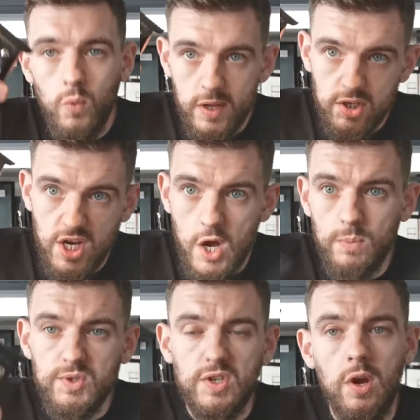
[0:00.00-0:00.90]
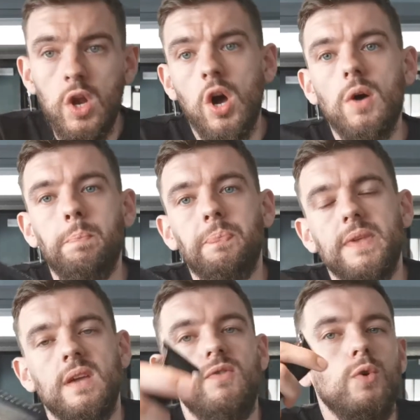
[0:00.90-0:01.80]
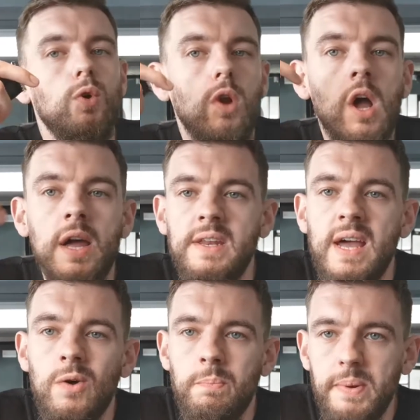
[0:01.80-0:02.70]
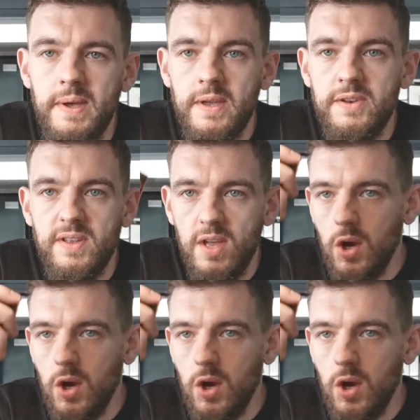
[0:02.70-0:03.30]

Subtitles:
which helps a lot if you're lining out a beard